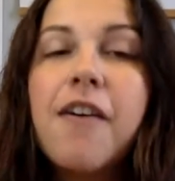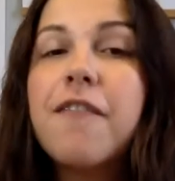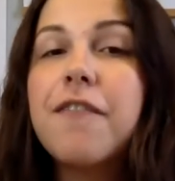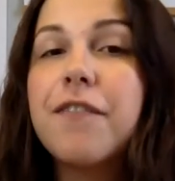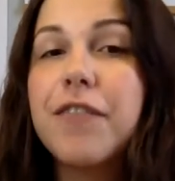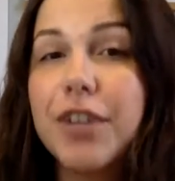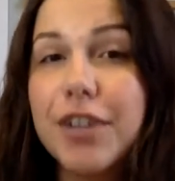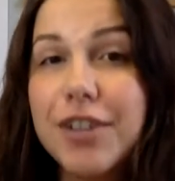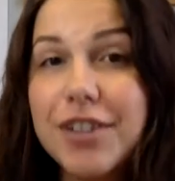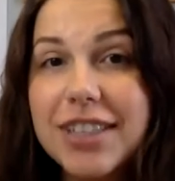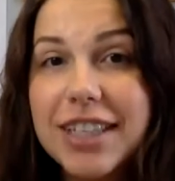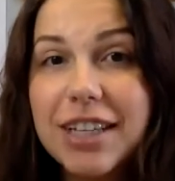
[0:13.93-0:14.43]

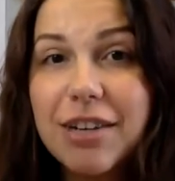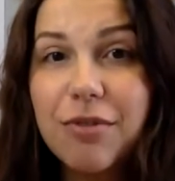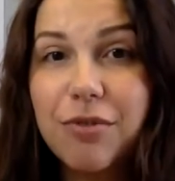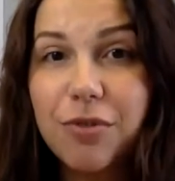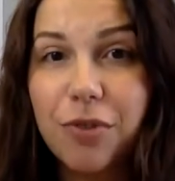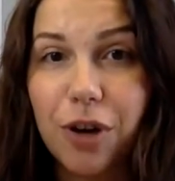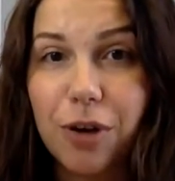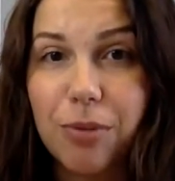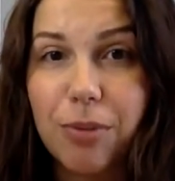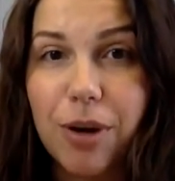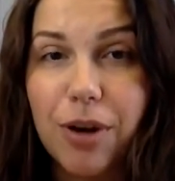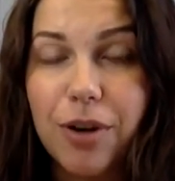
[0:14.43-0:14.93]
First and
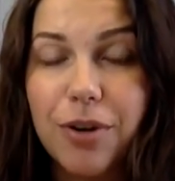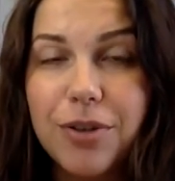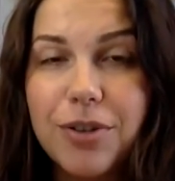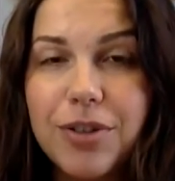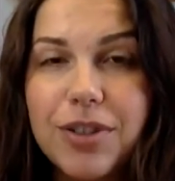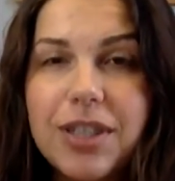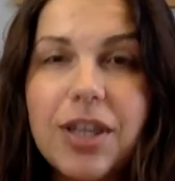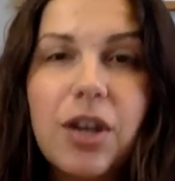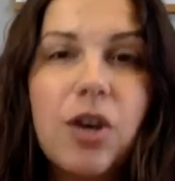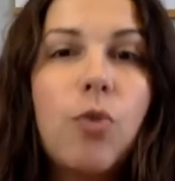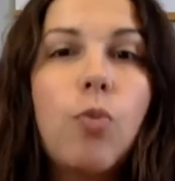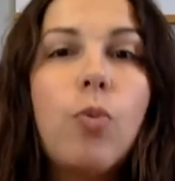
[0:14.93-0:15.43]
foremost,
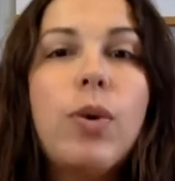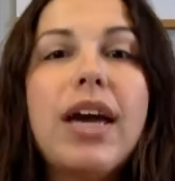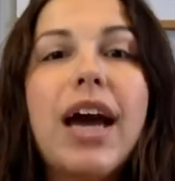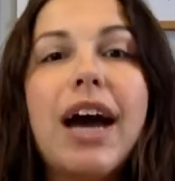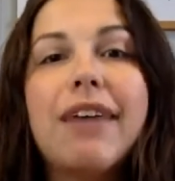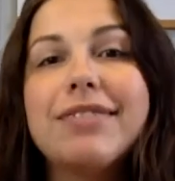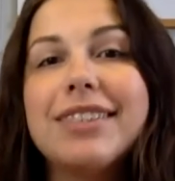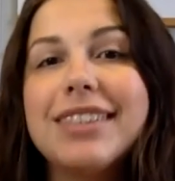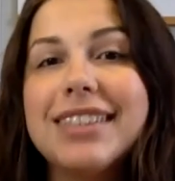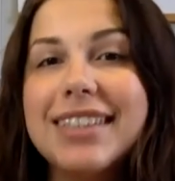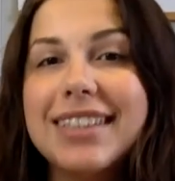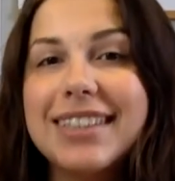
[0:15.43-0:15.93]
we have
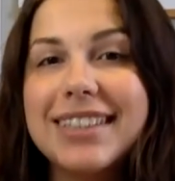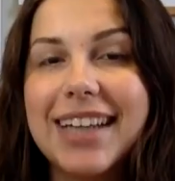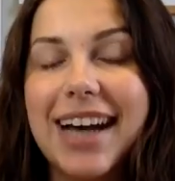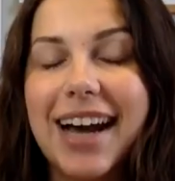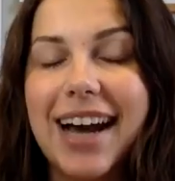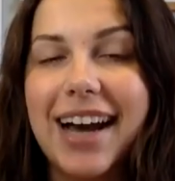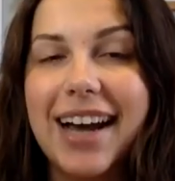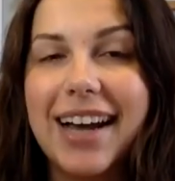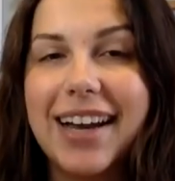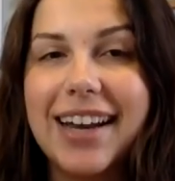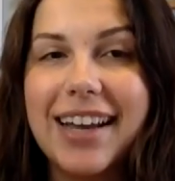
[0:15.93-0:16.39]
to decide,